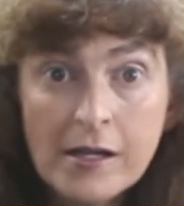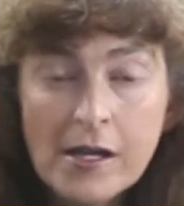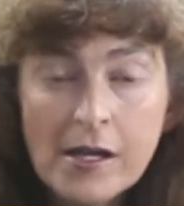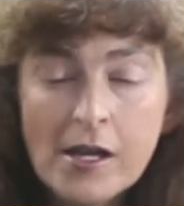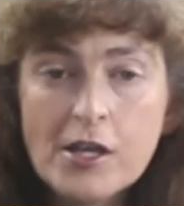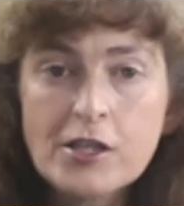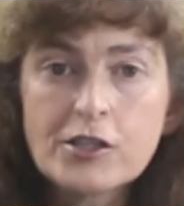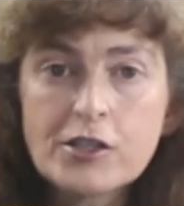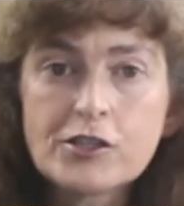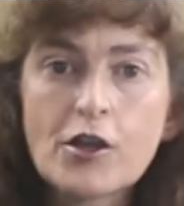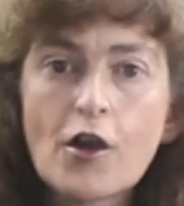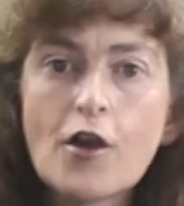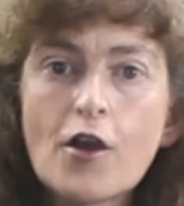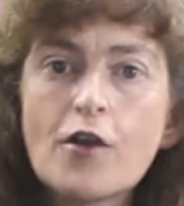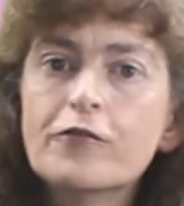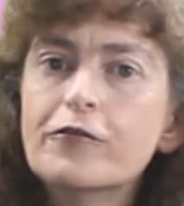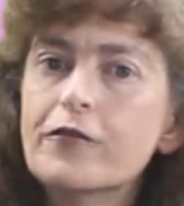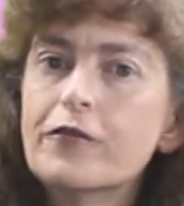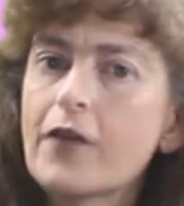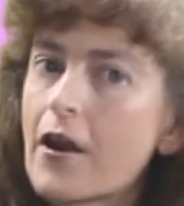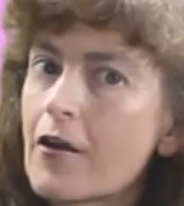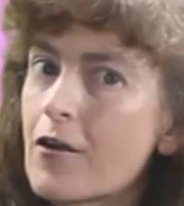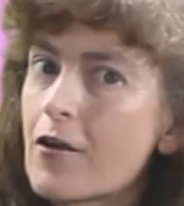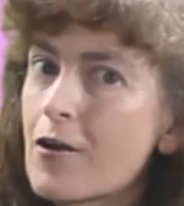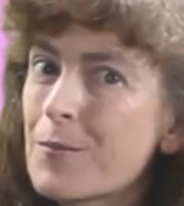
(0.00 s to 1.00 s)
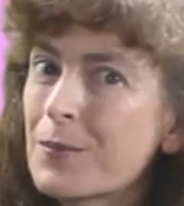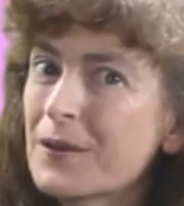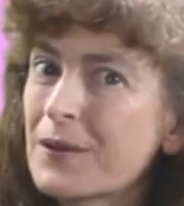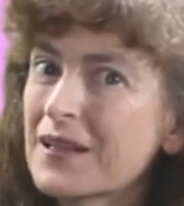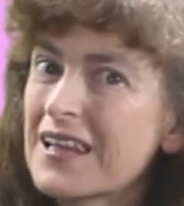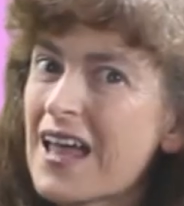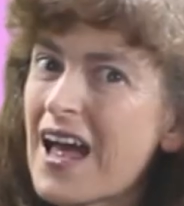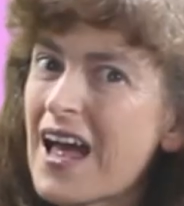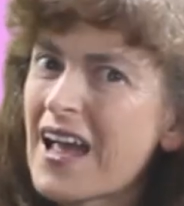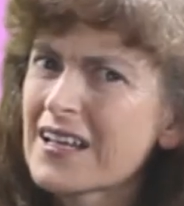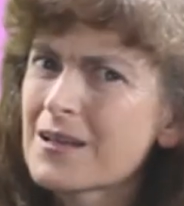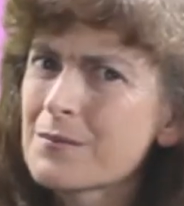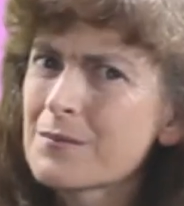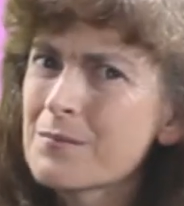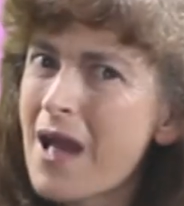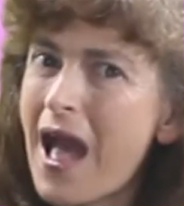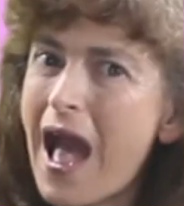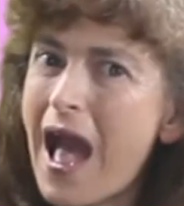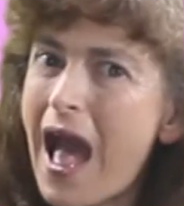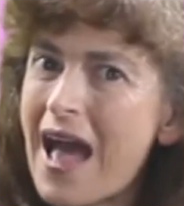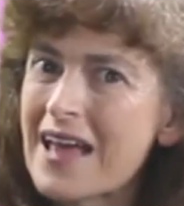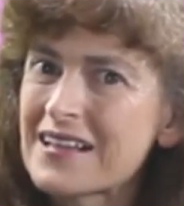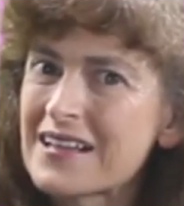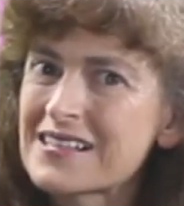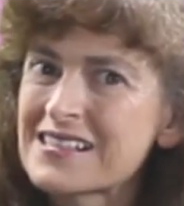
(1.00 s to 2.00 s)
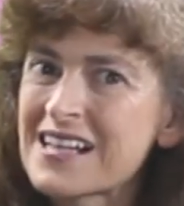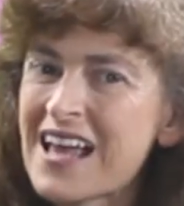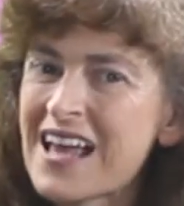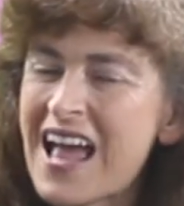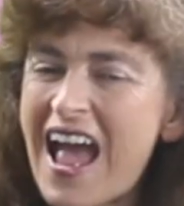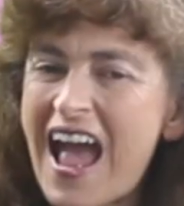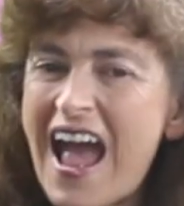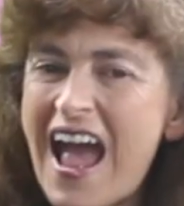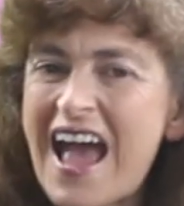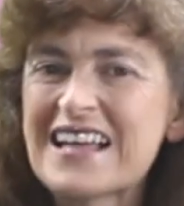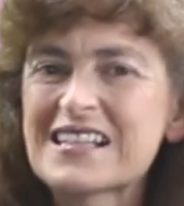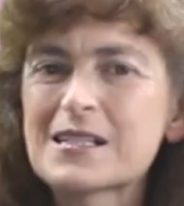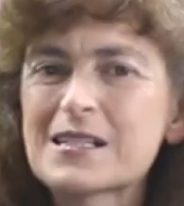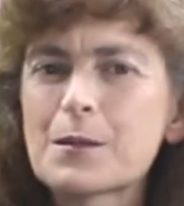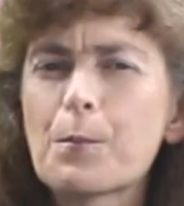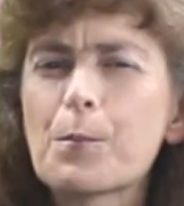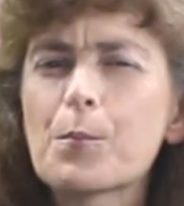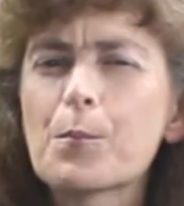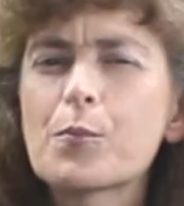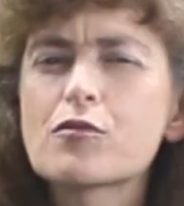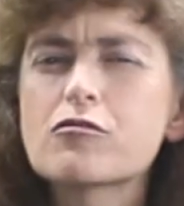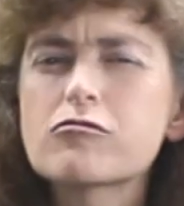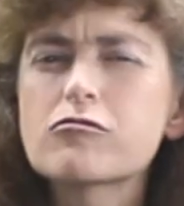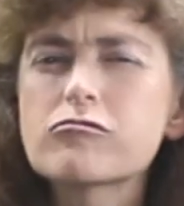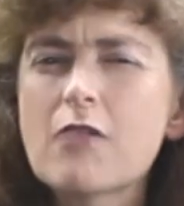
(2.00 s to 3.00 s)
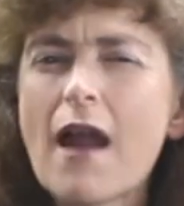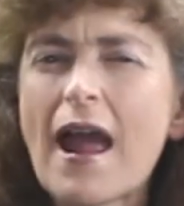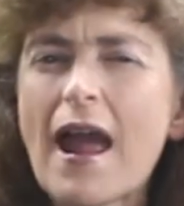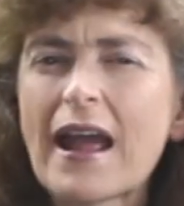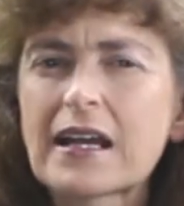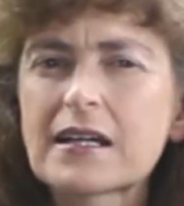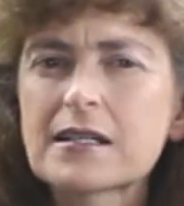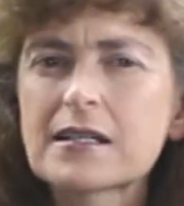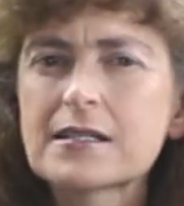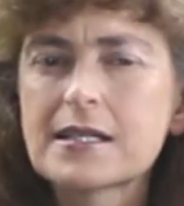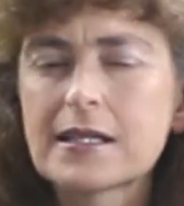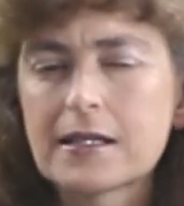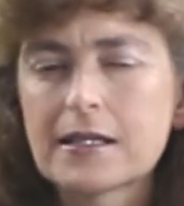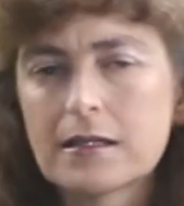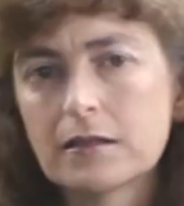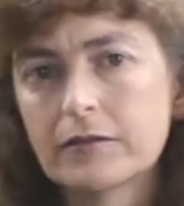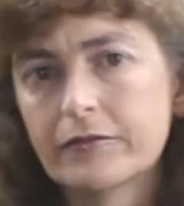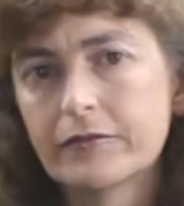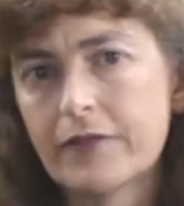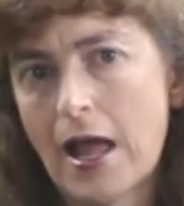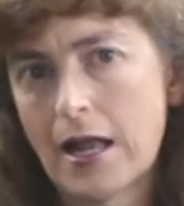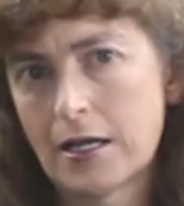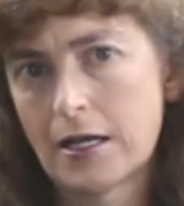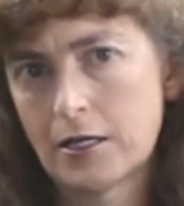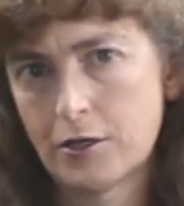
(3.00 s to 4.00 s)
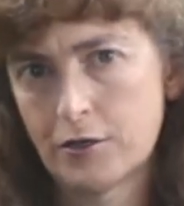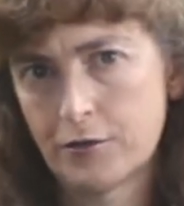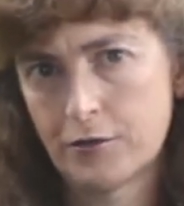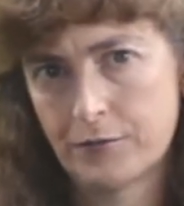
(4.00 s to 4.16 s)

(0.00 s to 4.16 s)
So a variable like mass has practical value.